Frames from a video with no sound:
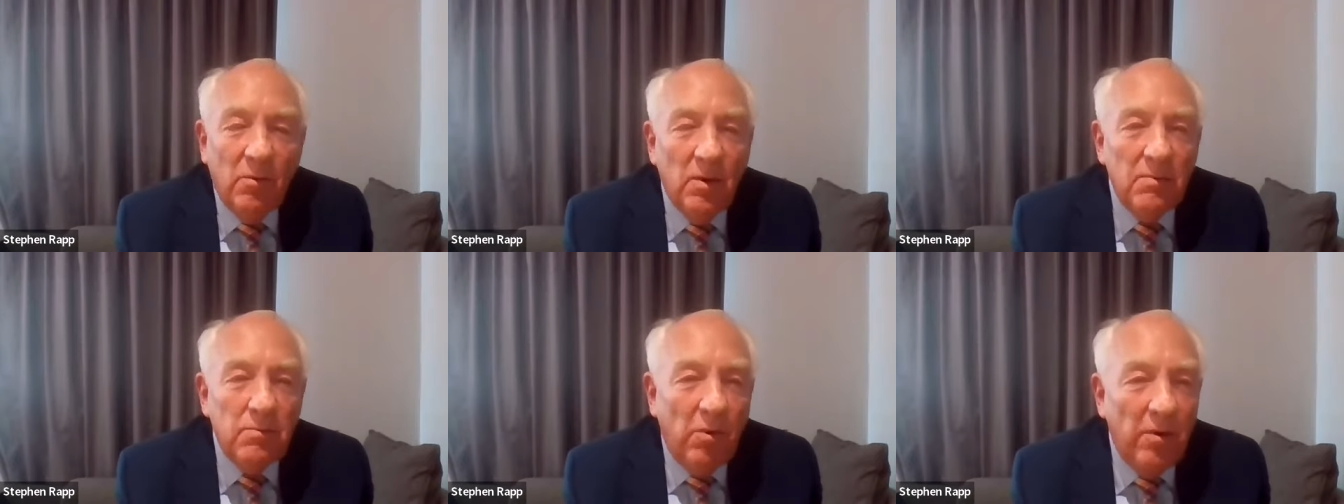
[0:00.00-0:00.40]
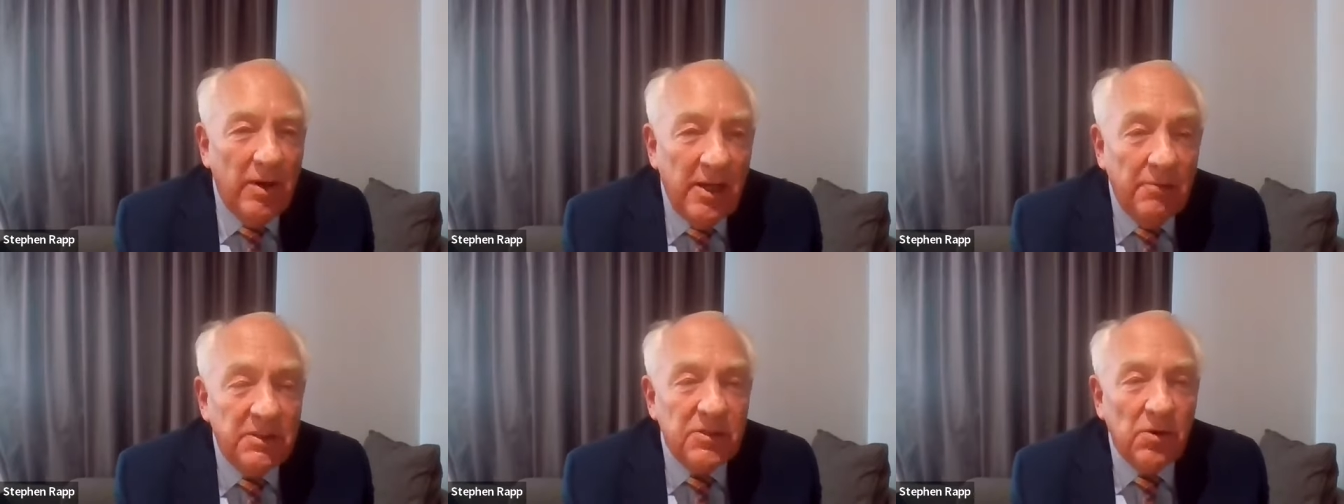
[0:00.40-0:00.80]
at one point
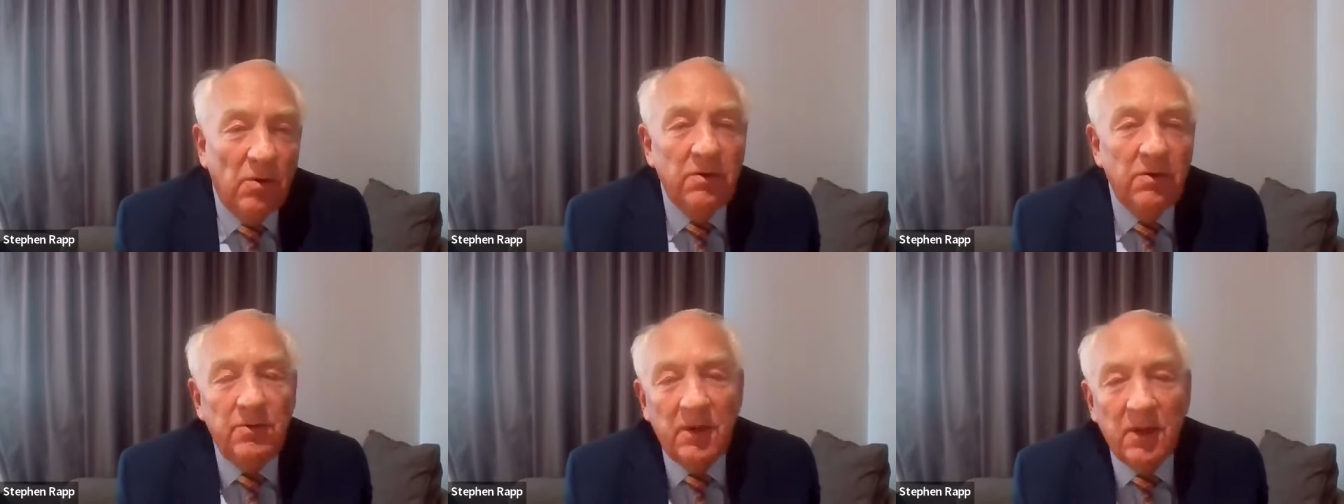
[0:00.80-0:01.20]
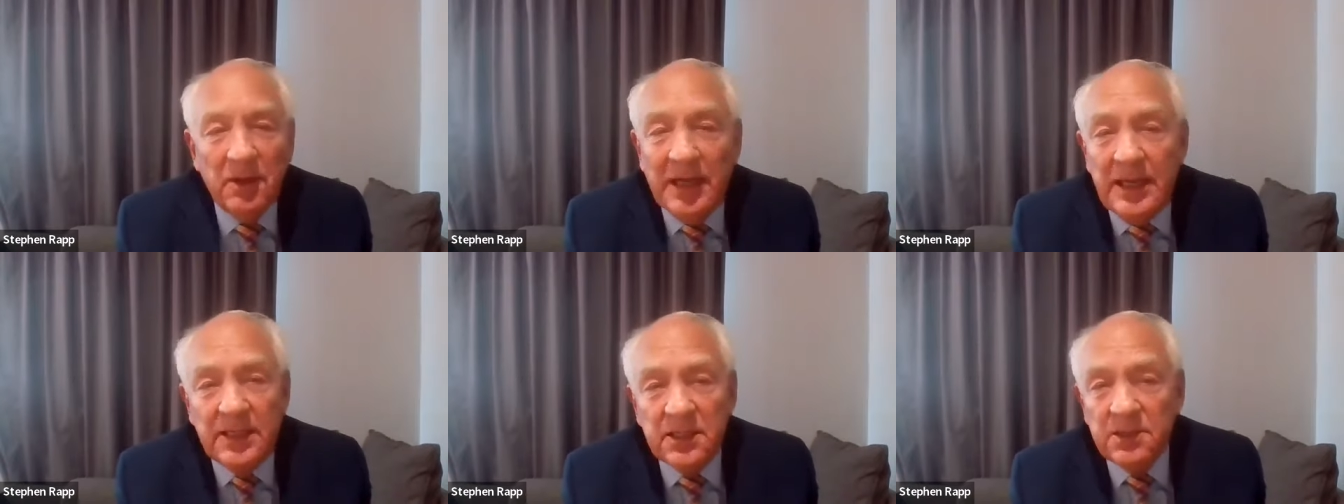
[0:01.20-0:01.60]
he was ordered
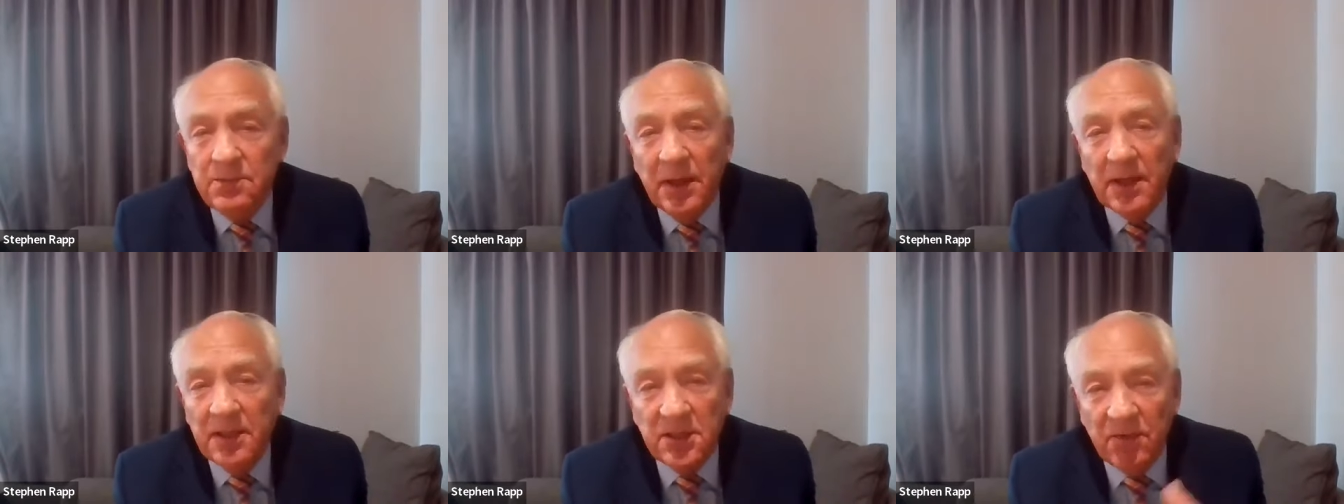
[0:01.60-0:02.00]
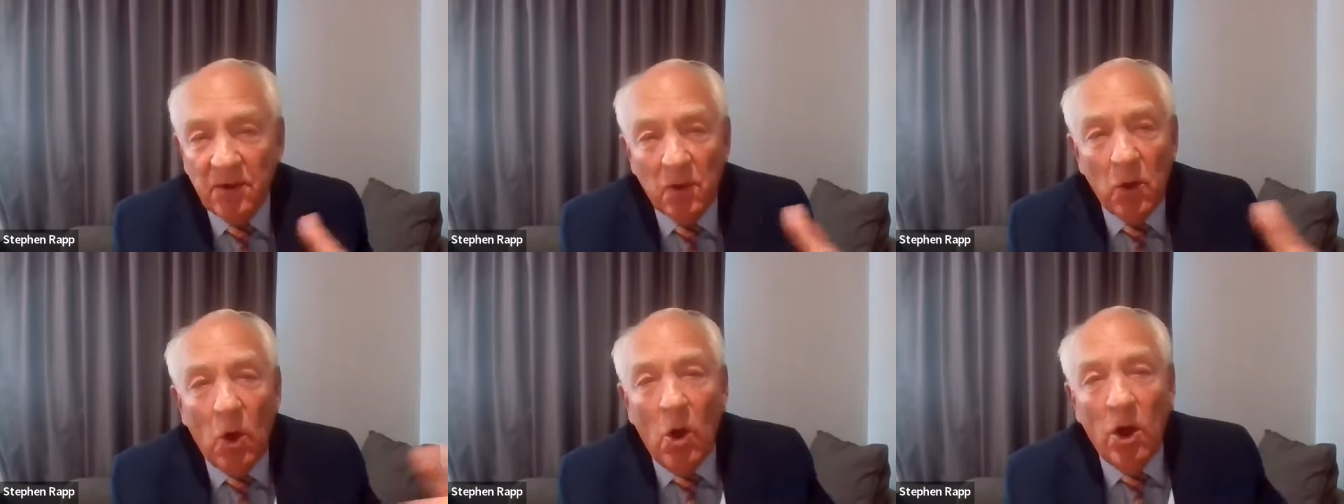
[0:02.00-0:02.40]
released because of a
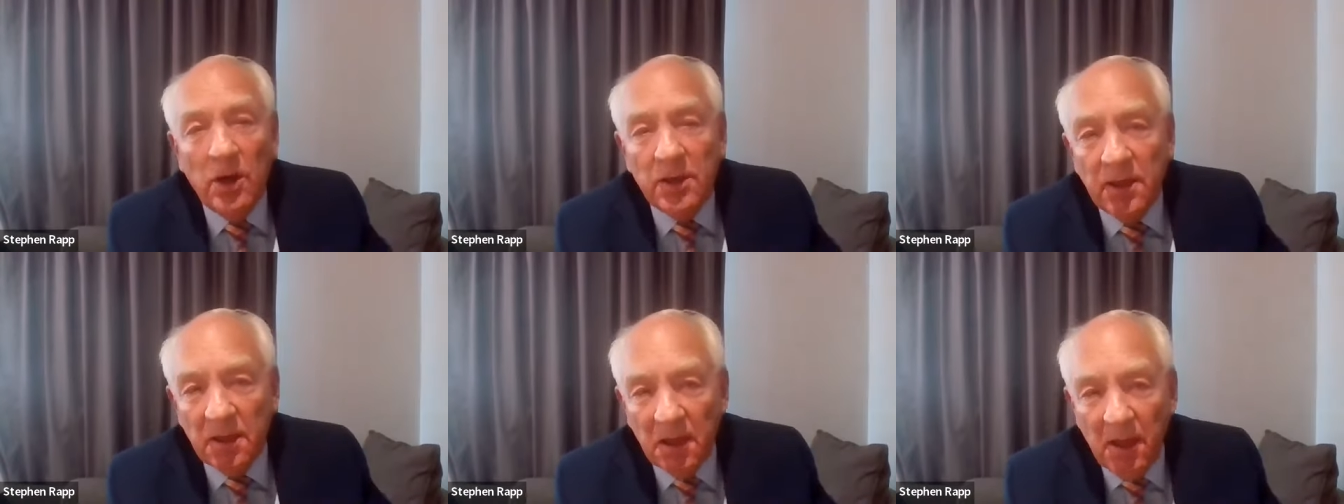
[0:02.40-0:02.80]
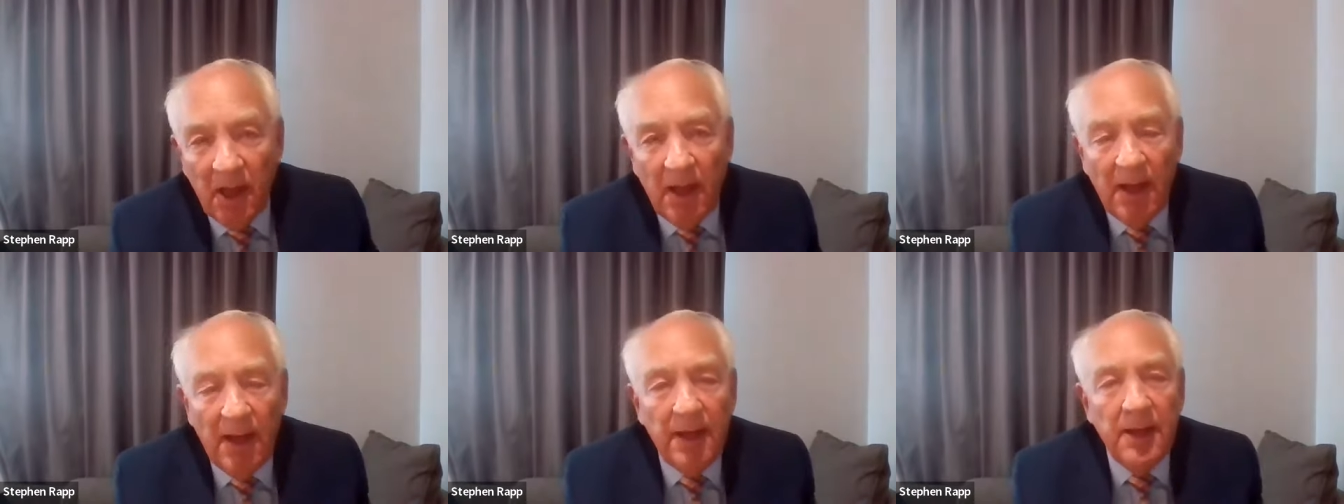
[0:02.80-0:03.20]
long
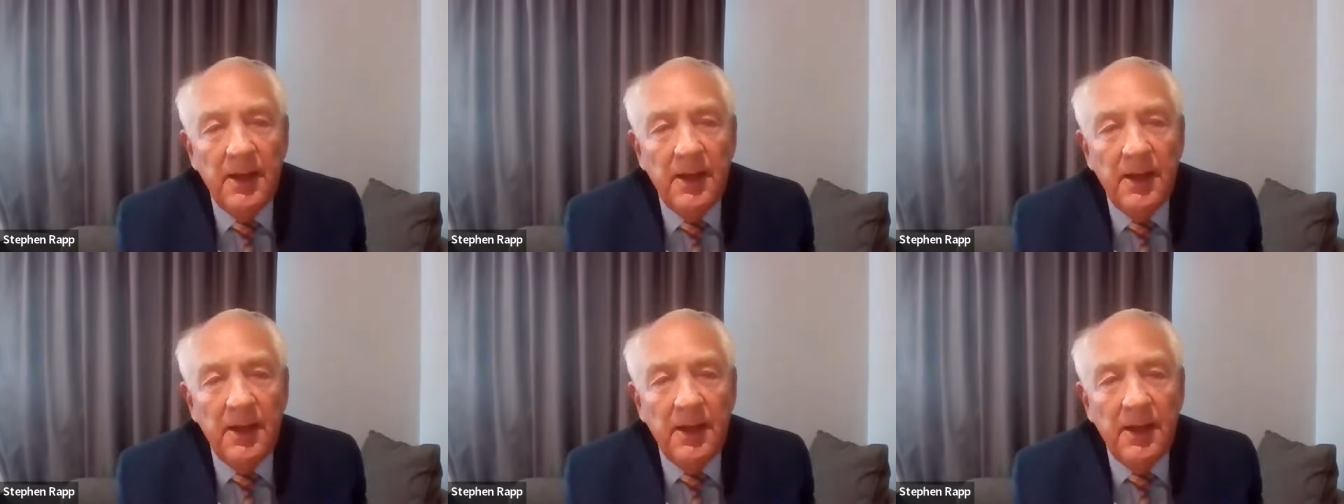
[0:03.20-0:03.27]
delay